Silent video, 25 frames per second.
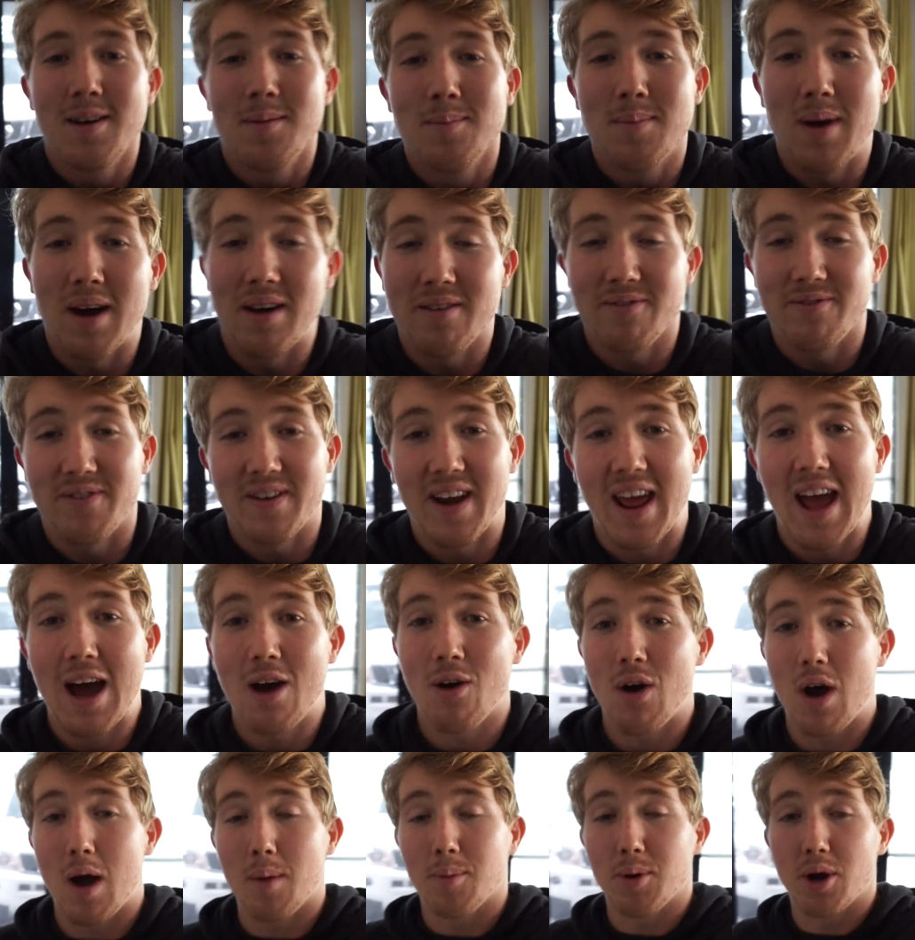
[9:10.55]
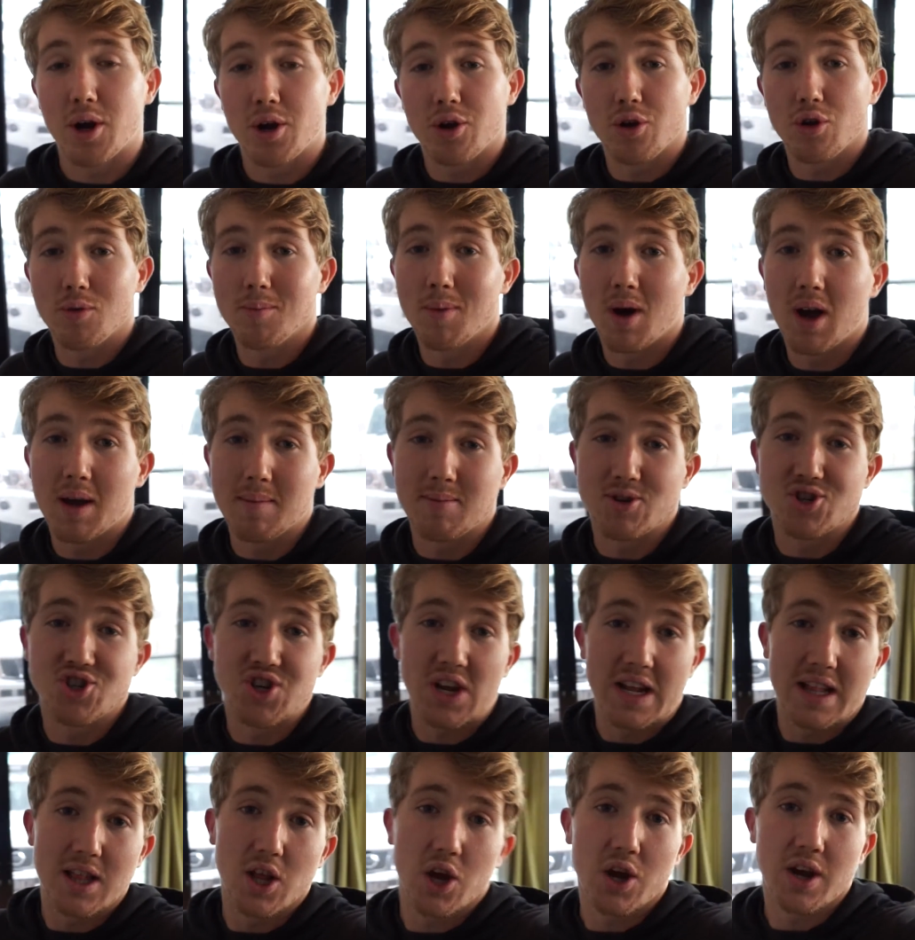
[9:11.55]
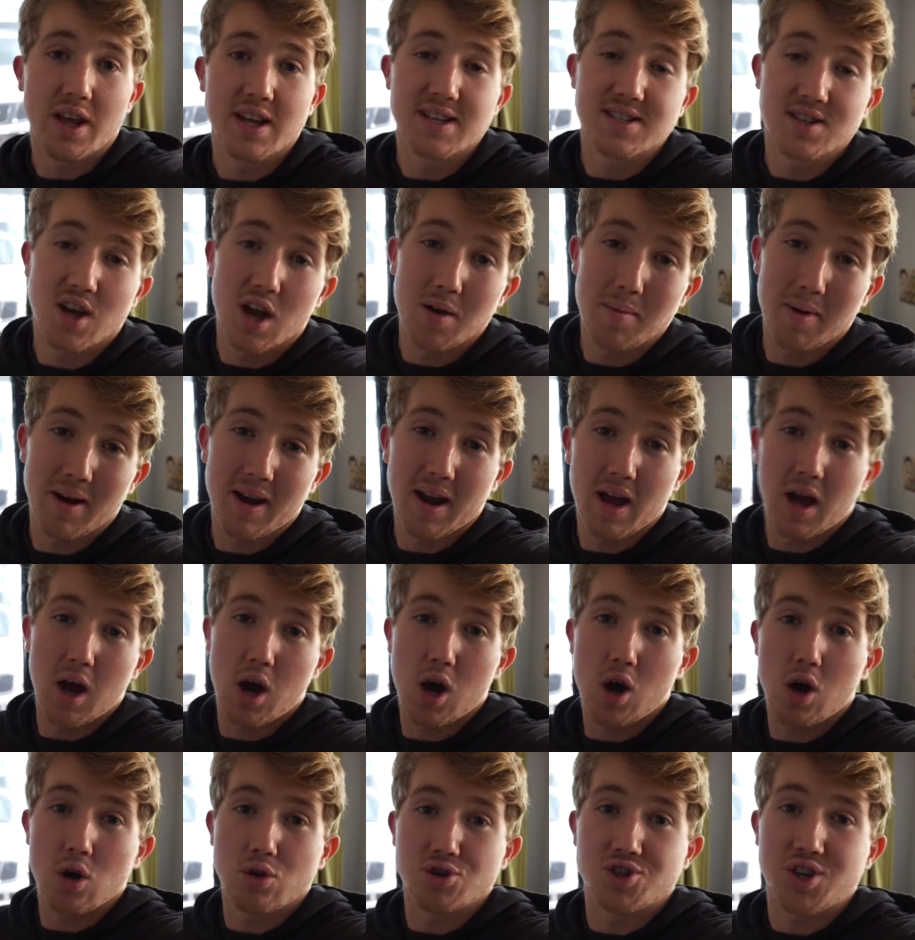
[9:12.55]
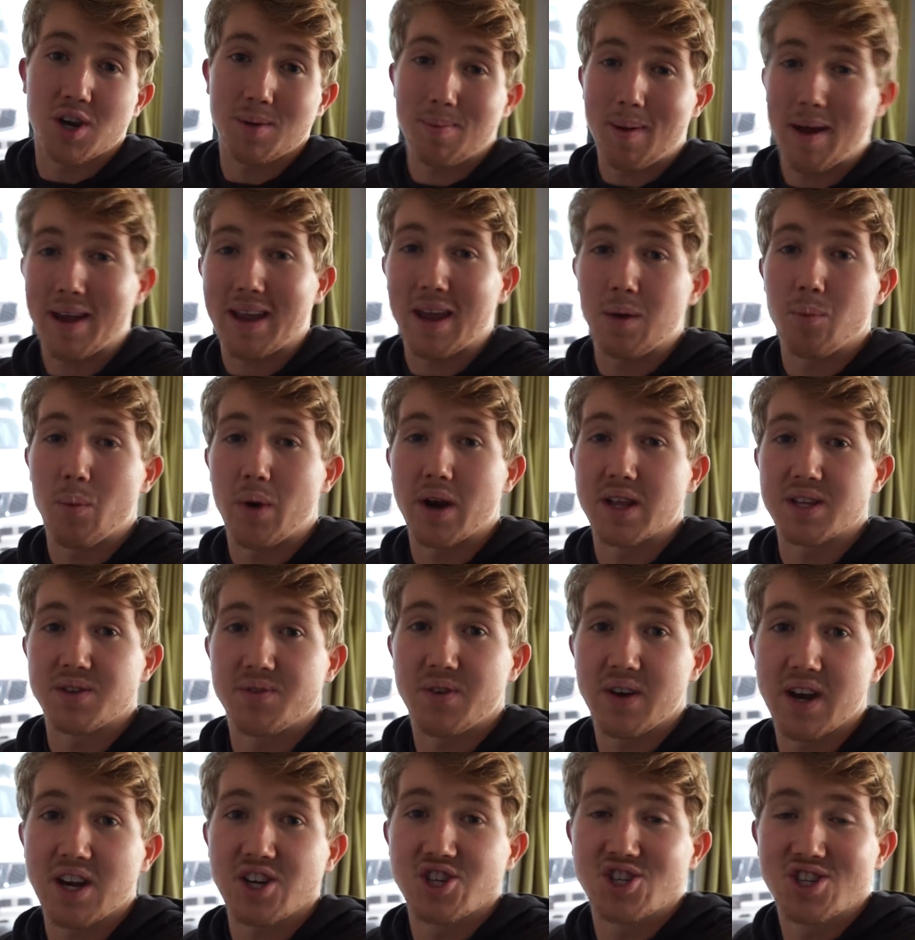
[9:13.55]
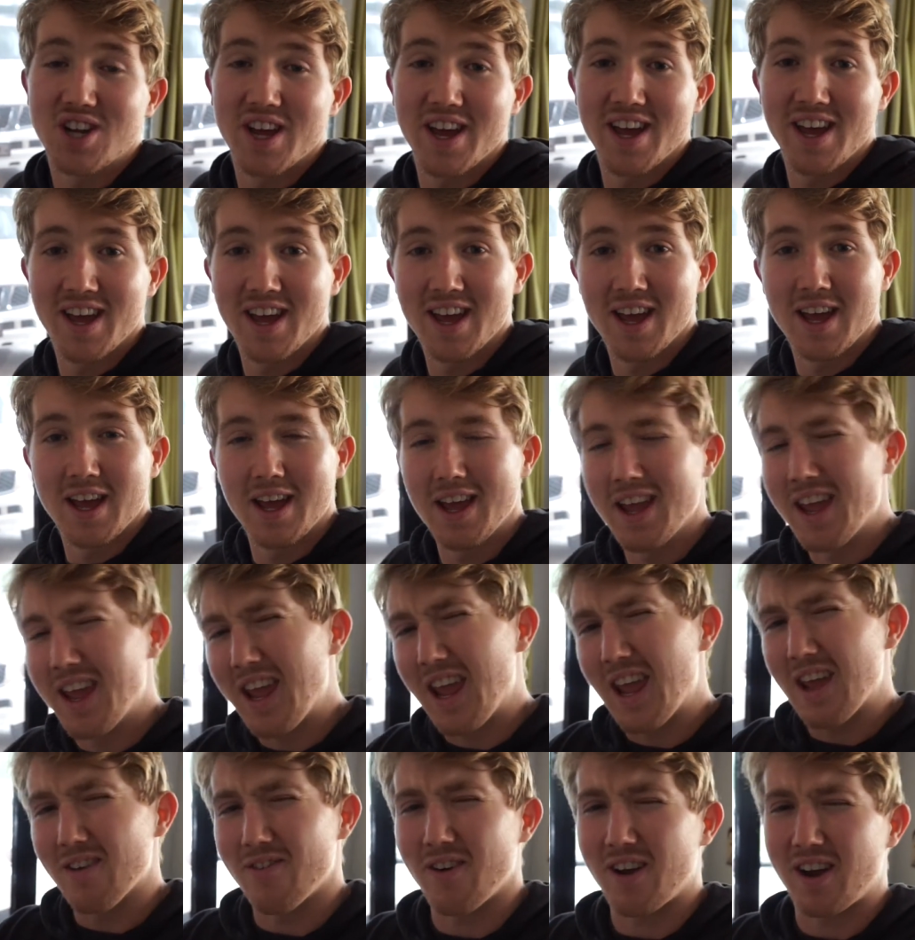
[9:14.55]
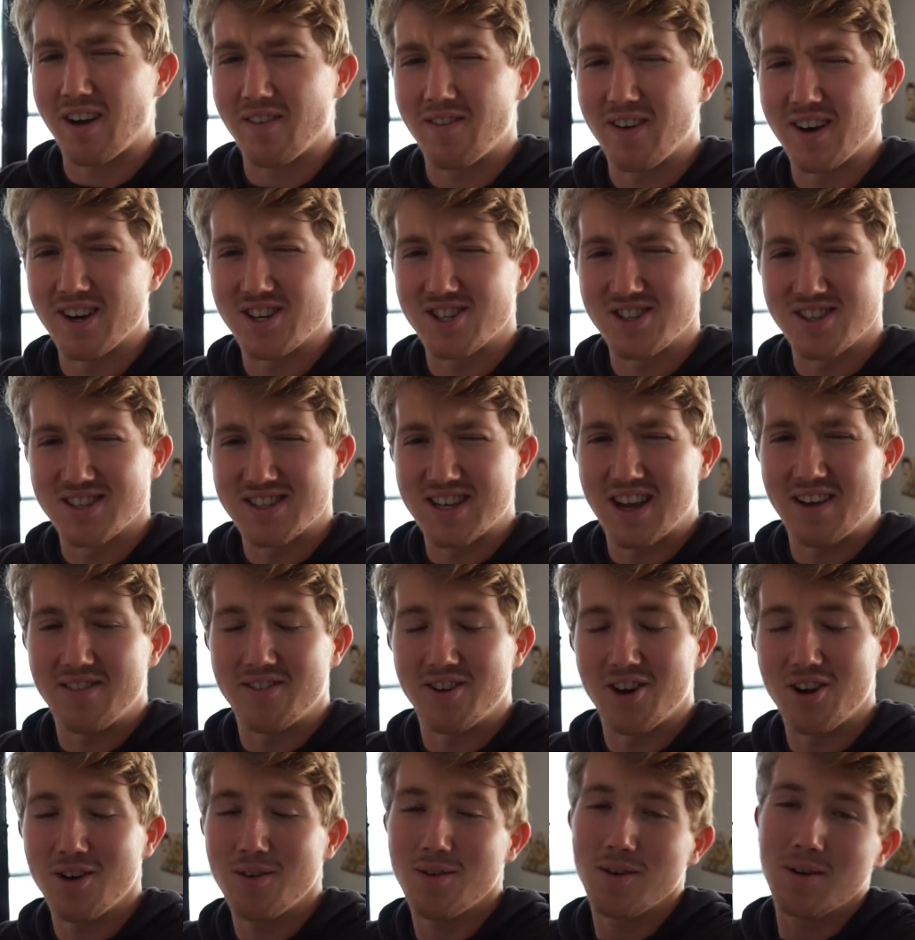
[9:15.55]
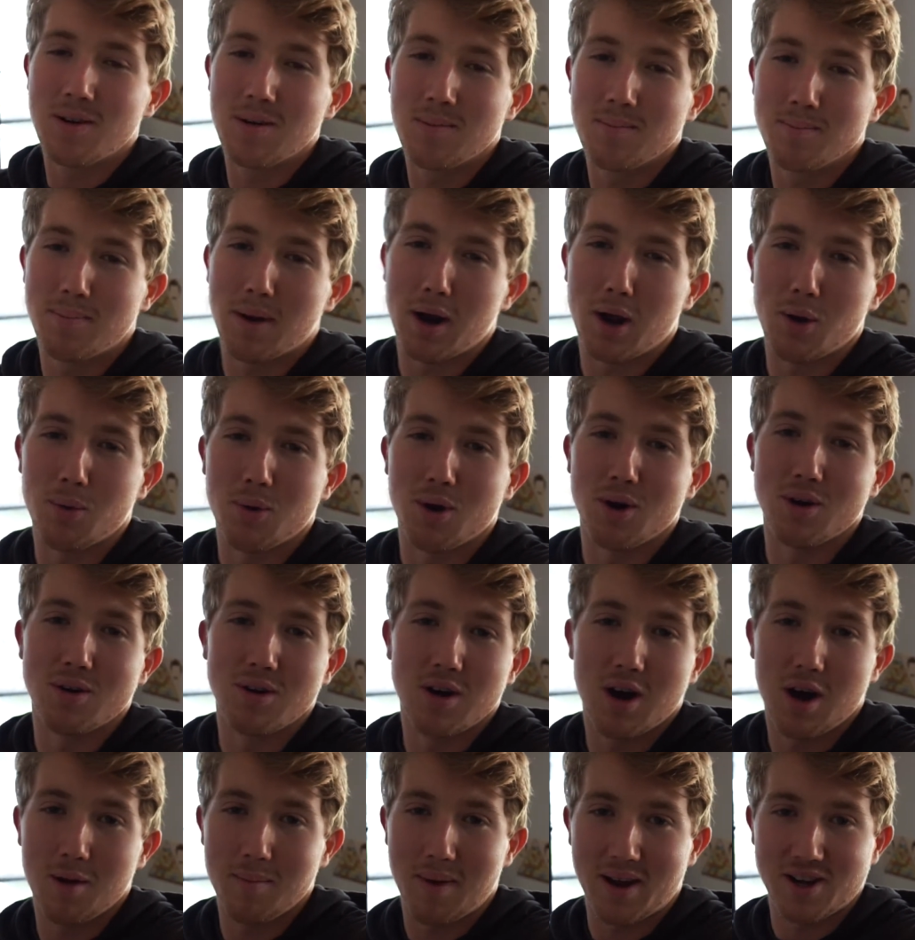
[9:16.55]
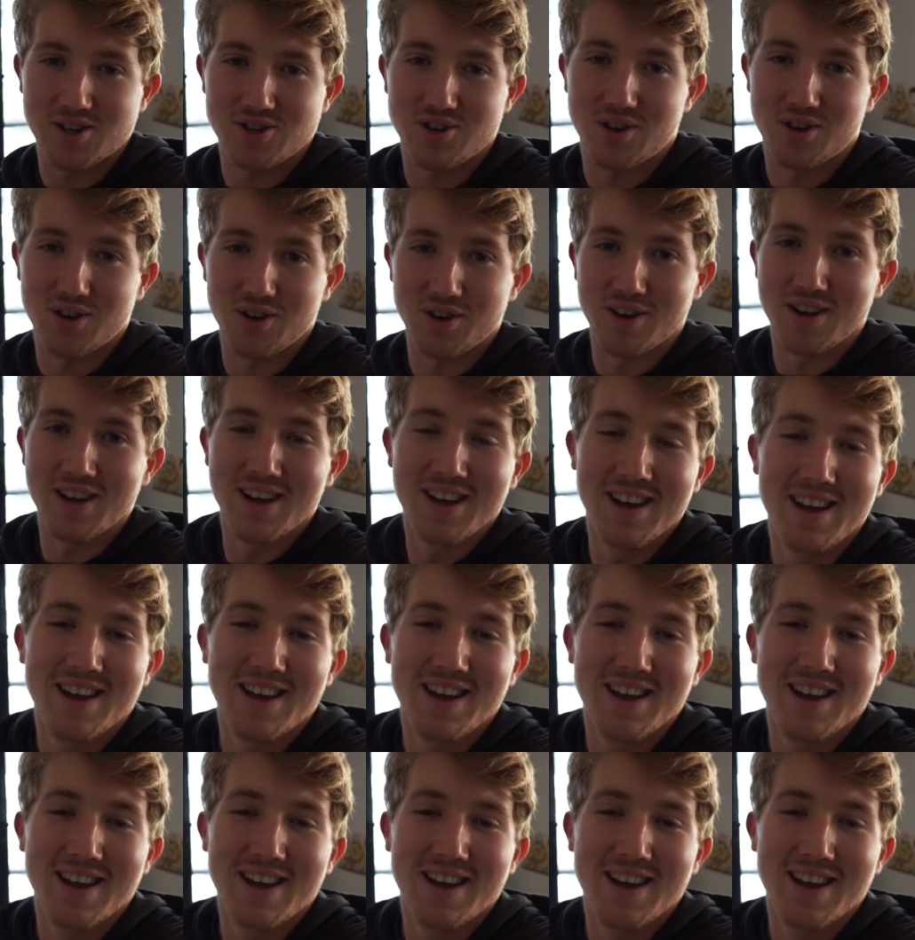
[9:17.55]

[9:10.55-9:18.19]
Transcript: But for now, I'm gonna do my machine learning assignment. I'll check back in when it's finished, if I can finish it this afternoon, but I will, I'll make sure I do.